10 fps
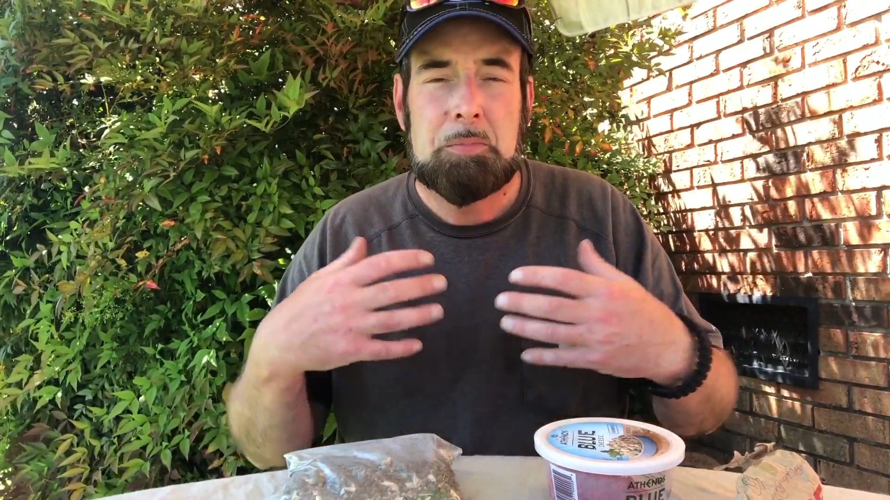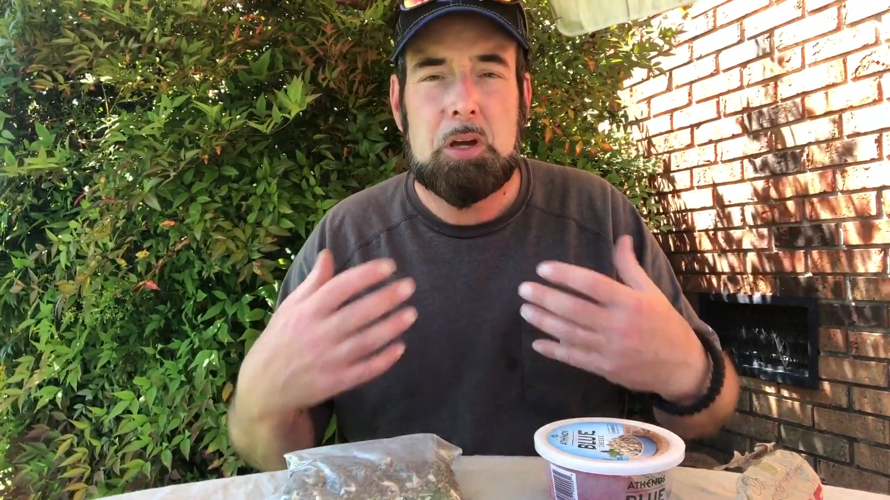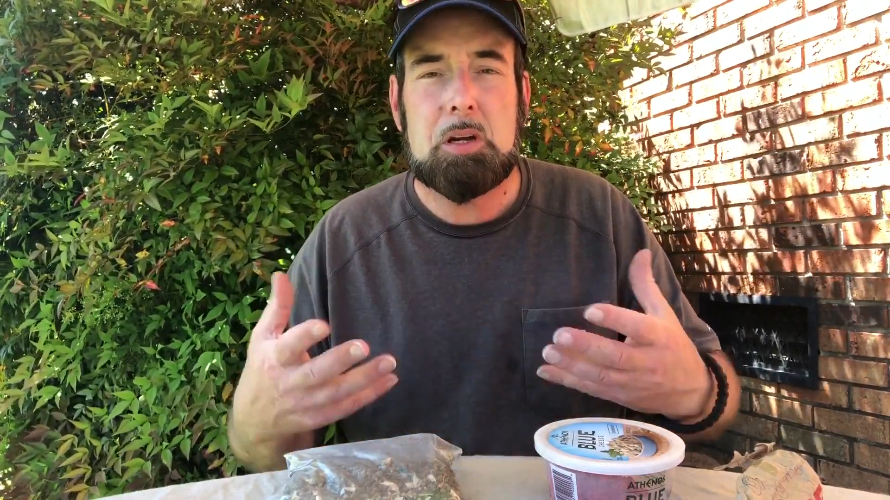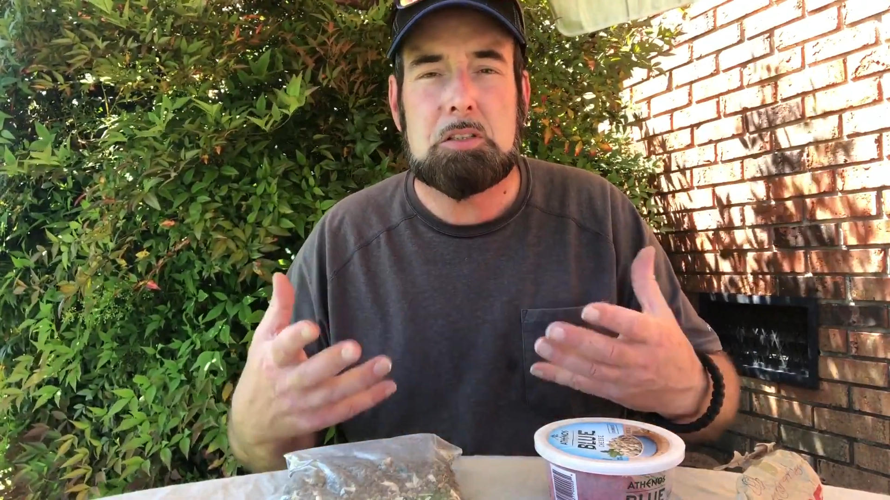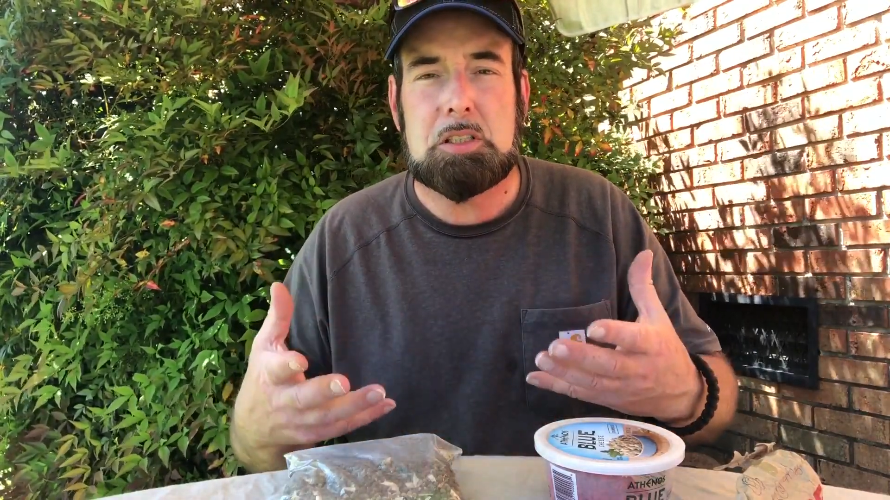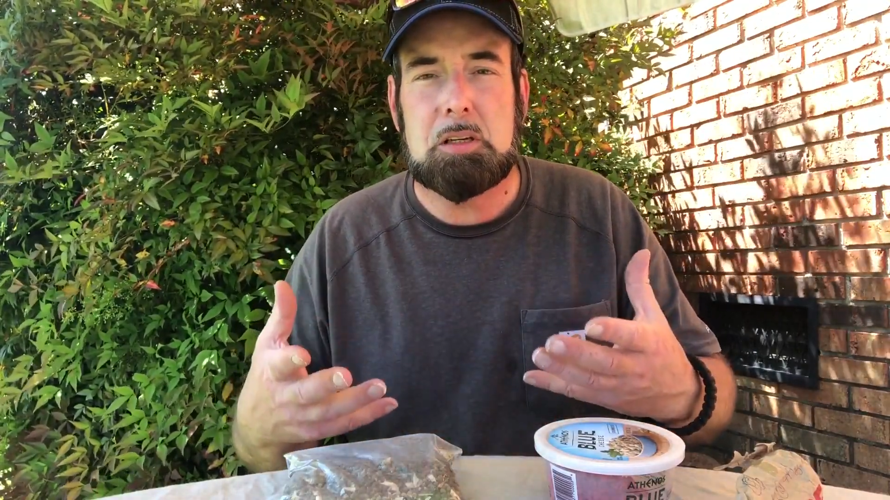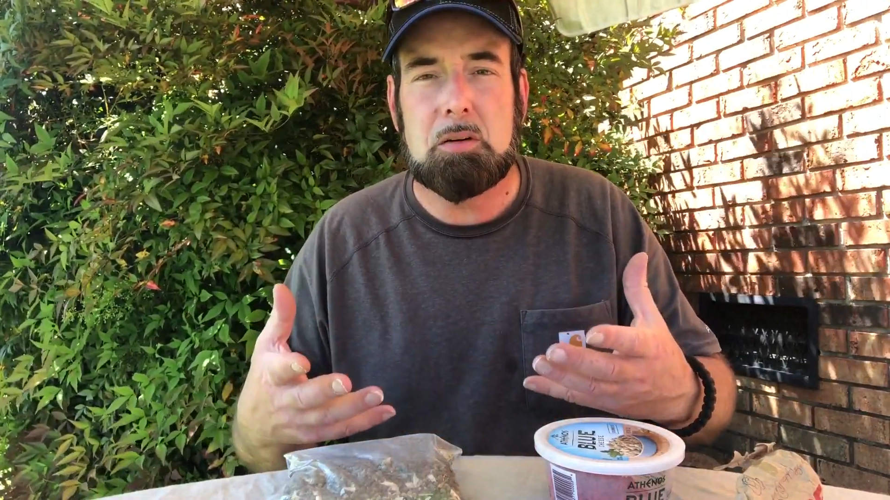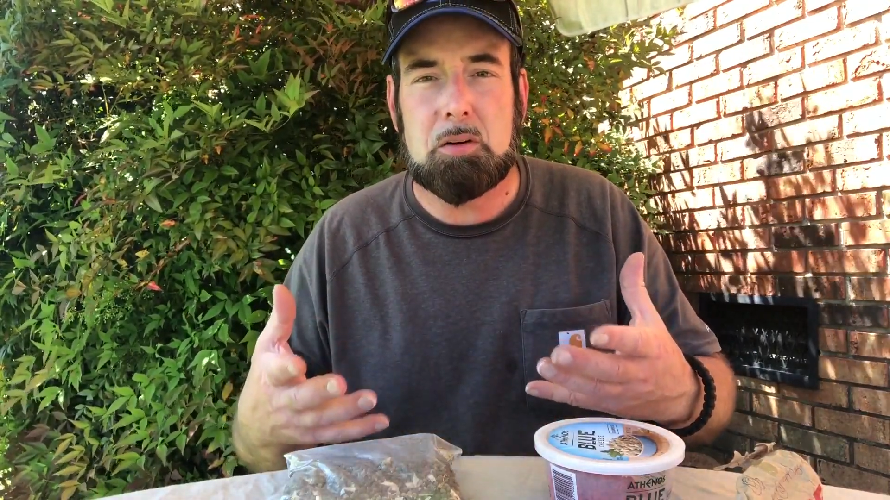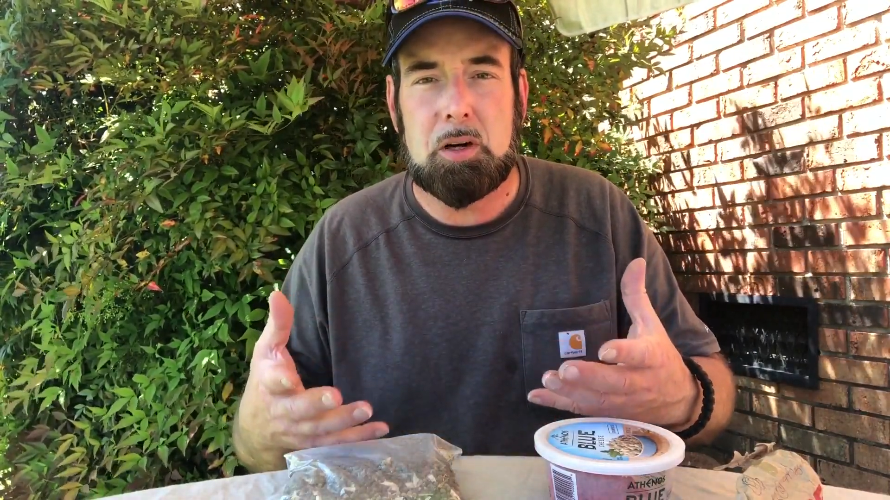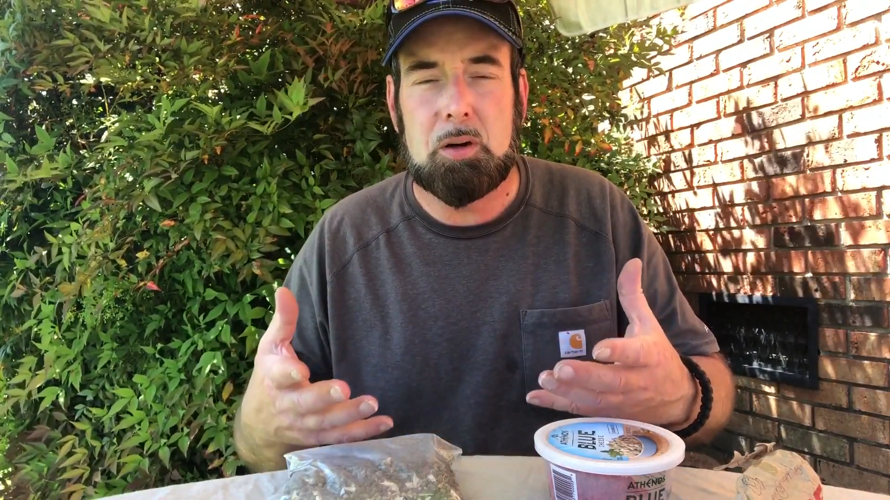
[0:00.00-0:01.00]
you can
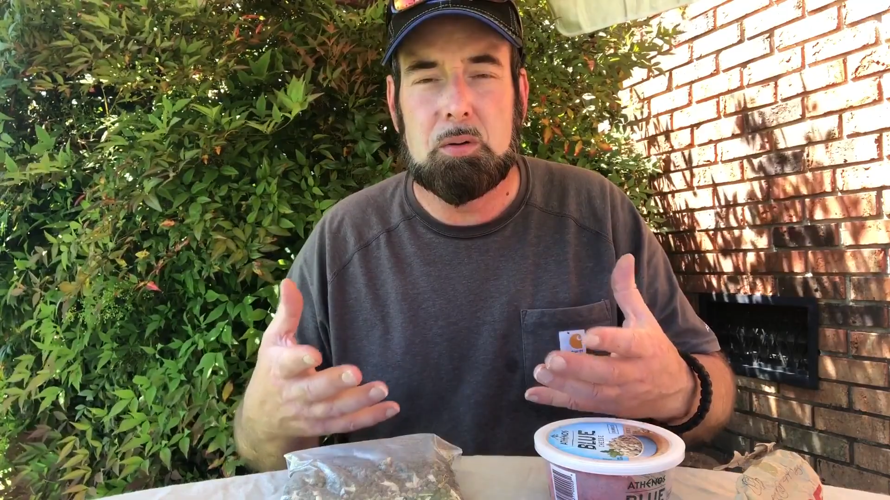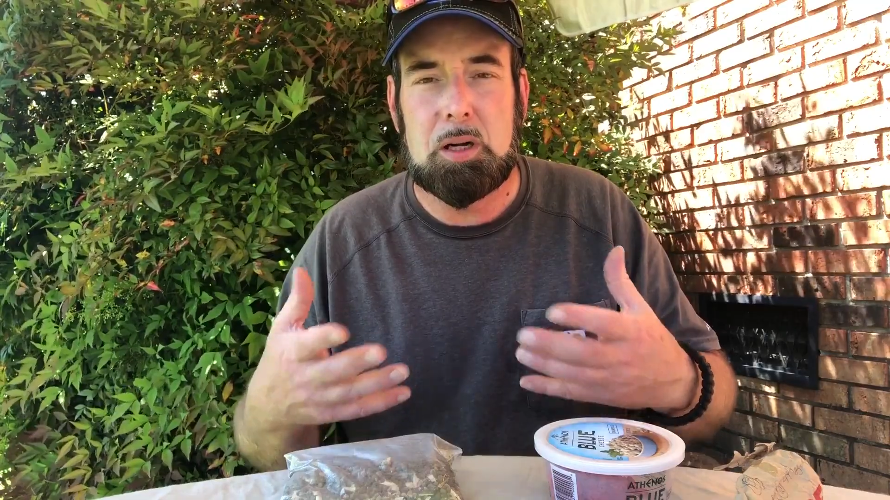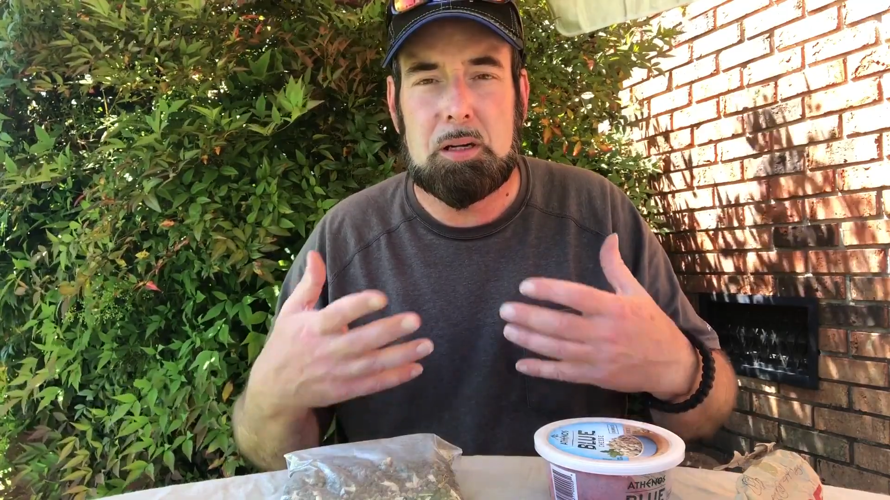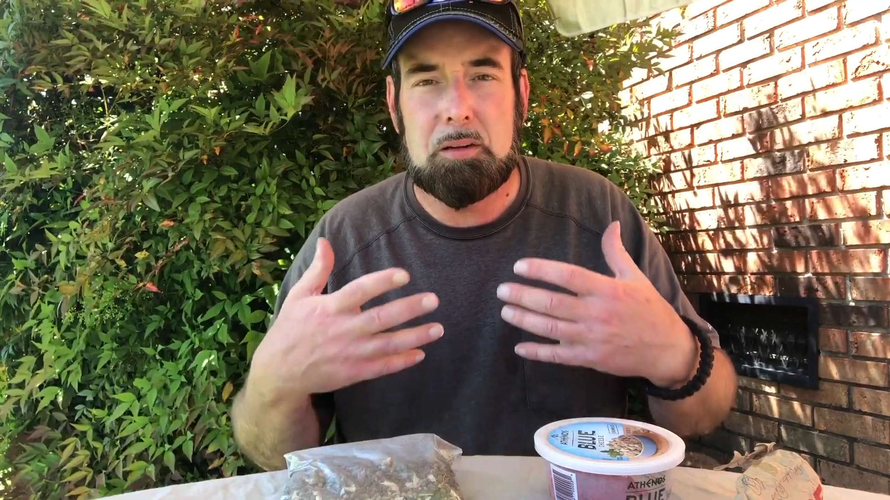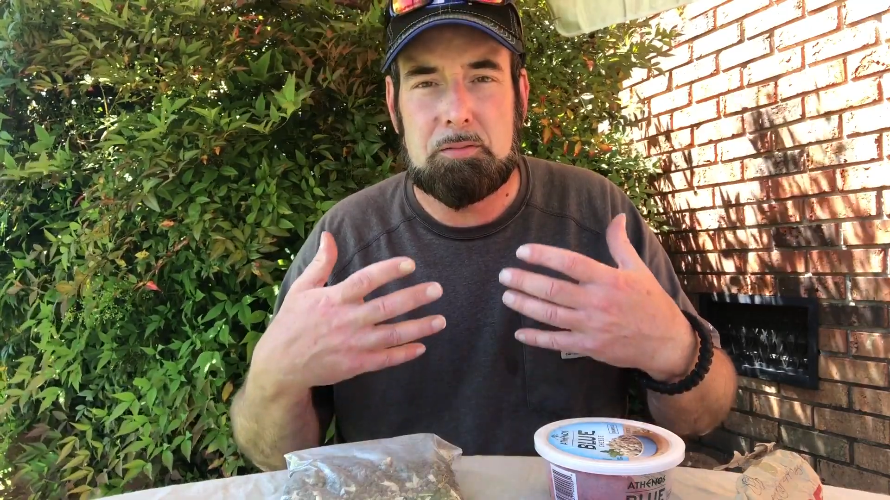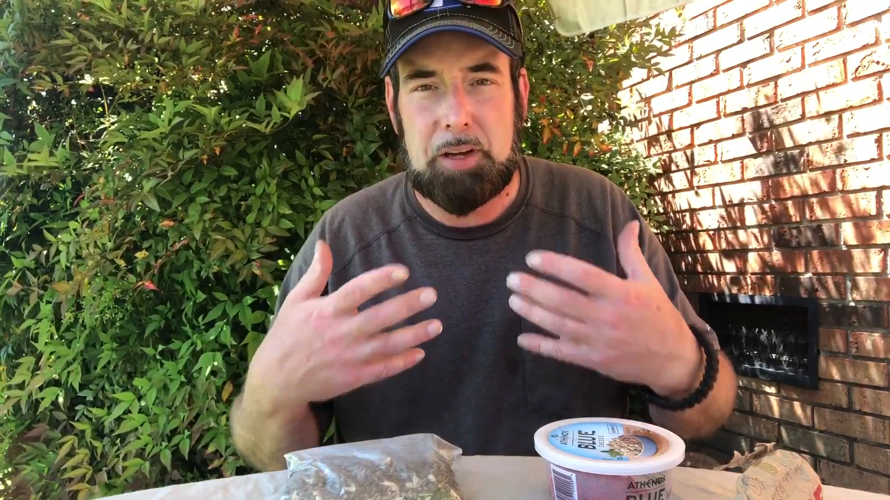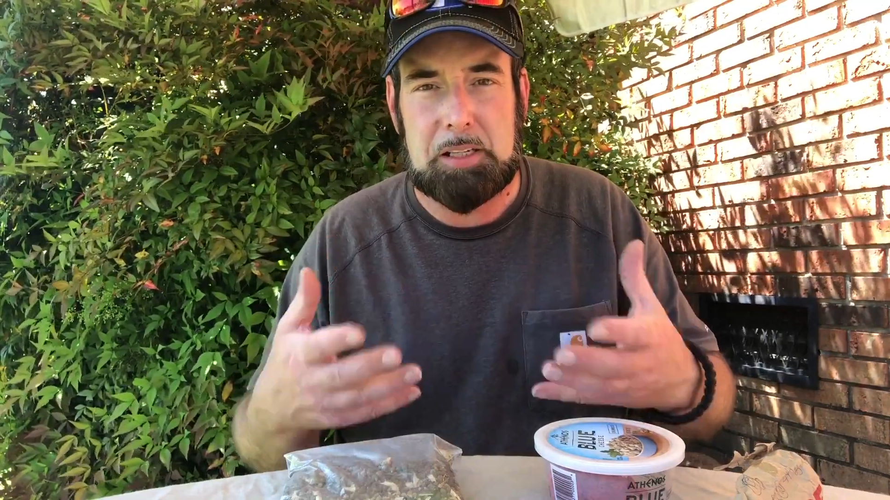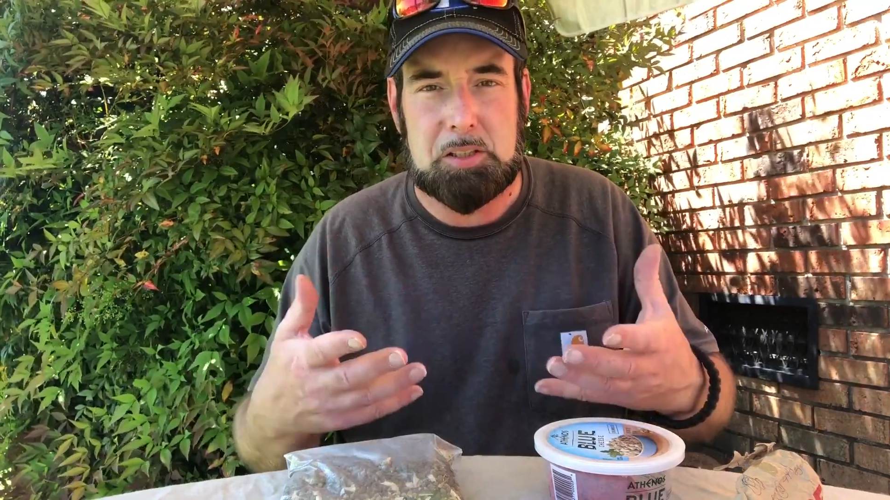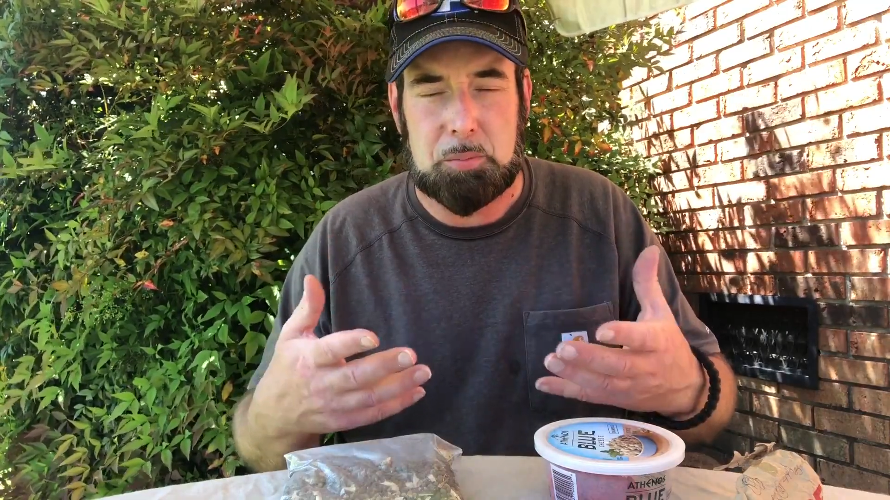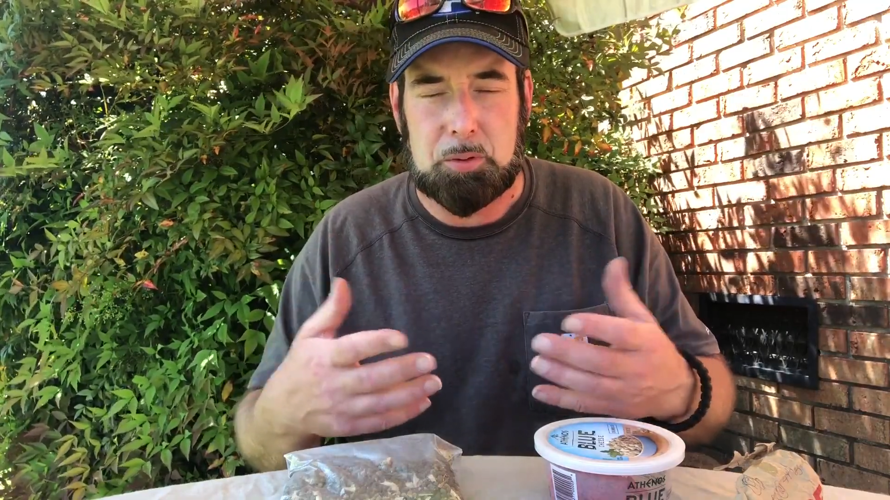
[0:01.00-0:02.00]
still grow
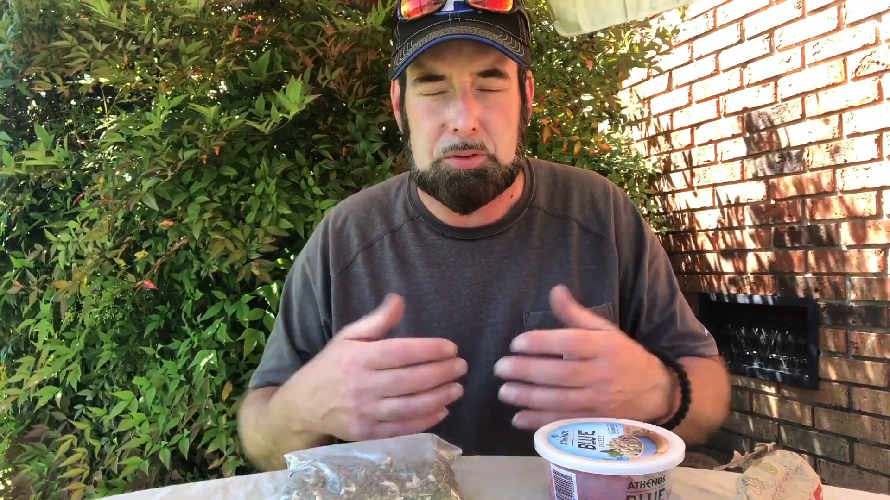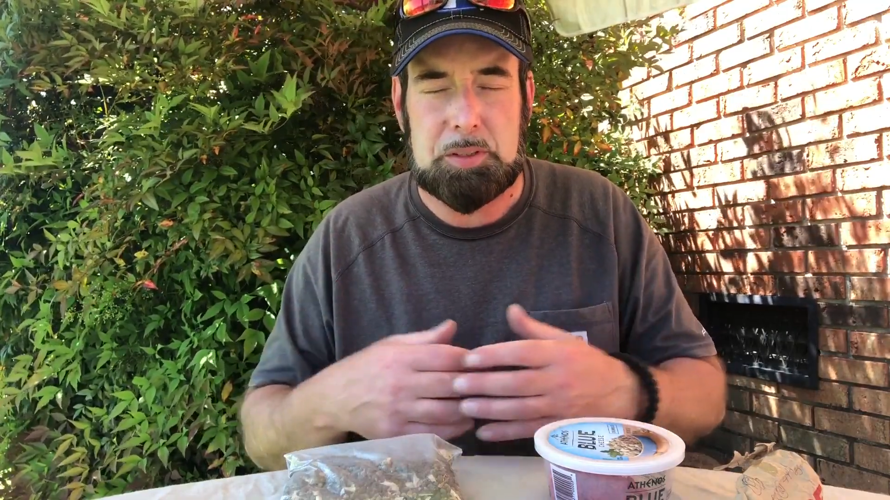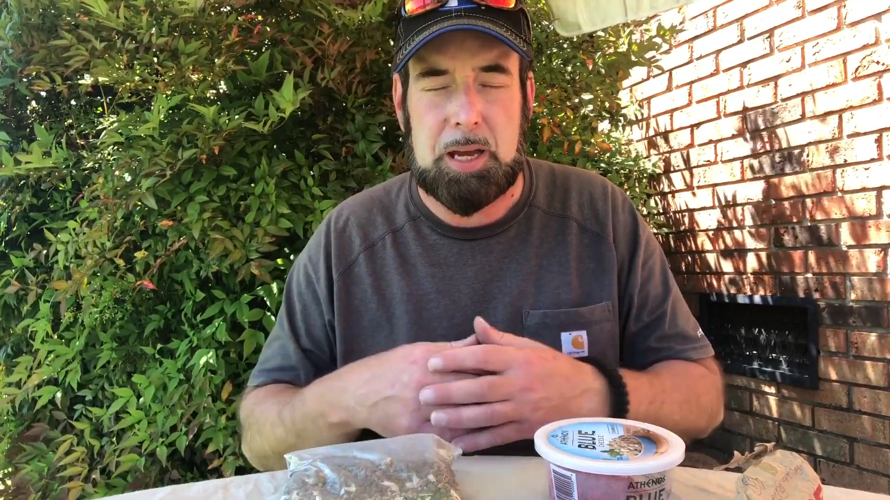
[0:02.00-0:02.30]
vegetables.